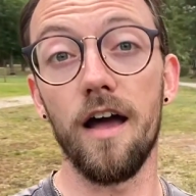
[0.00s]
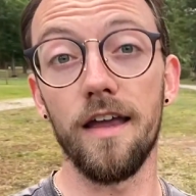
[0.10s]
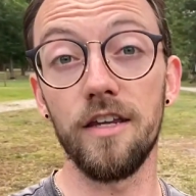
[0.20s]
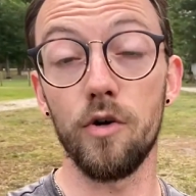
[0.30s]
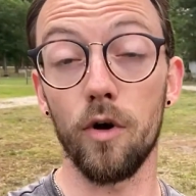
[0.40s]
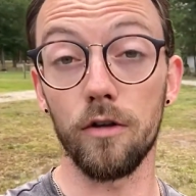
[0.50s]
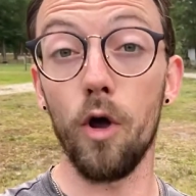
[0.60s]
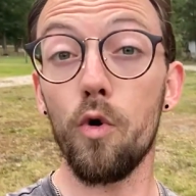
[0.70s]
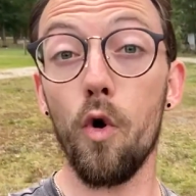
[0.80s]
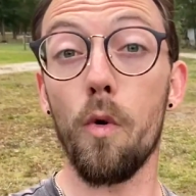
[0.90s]
your
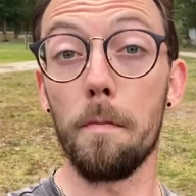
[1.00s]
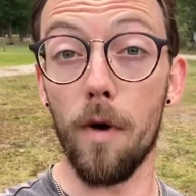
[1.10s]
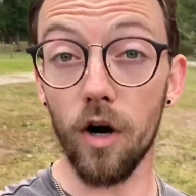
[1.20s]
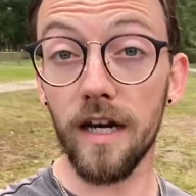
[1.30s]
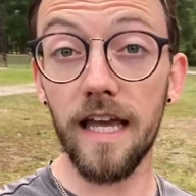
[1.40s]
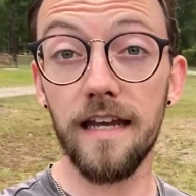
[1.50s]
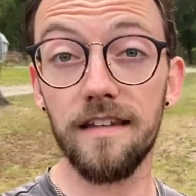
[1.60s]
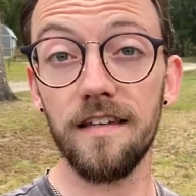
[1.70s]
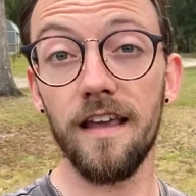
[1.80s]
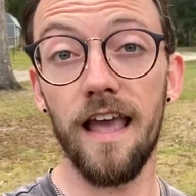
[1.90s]
local
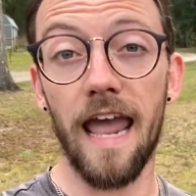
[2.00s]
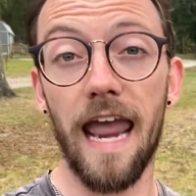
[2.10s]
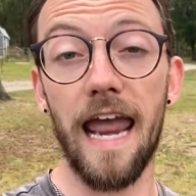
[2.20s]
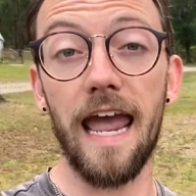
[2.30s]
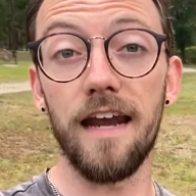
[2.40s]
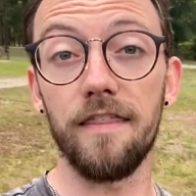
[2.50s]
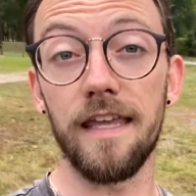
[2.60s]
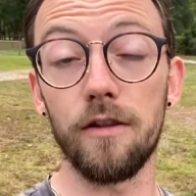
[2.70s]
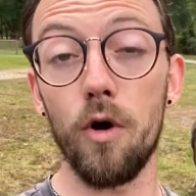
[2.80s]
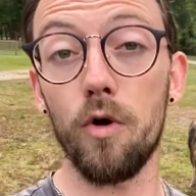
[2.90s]
market and
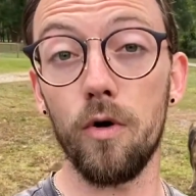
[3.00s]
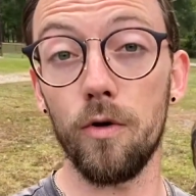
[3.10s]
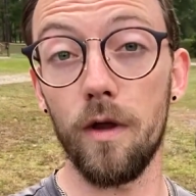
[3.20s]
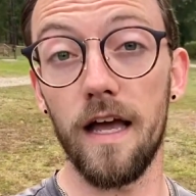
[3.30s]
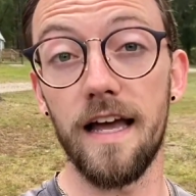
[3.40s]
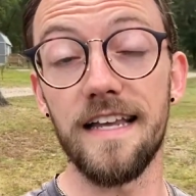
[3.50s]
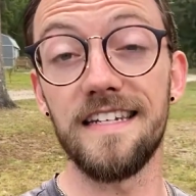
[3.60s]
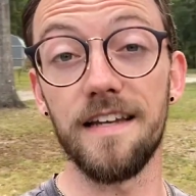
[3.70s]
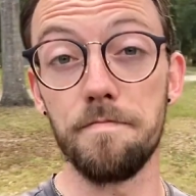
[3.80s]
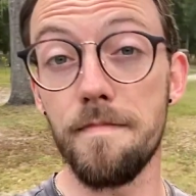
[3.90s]
the local
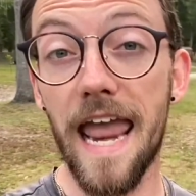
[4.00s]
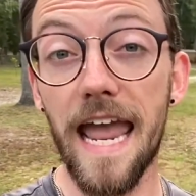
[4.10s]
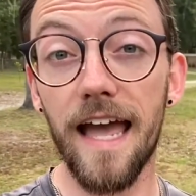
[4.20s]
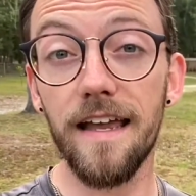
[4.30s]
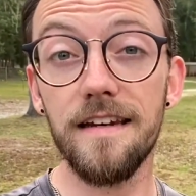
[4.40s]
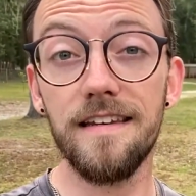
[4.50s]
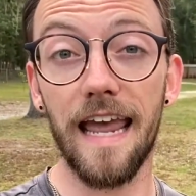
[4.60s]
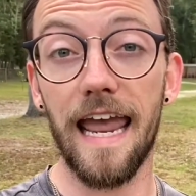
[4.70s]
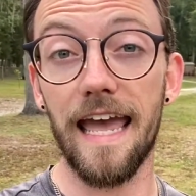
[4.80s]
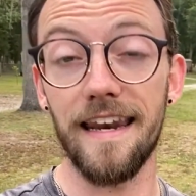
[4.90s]
demand, and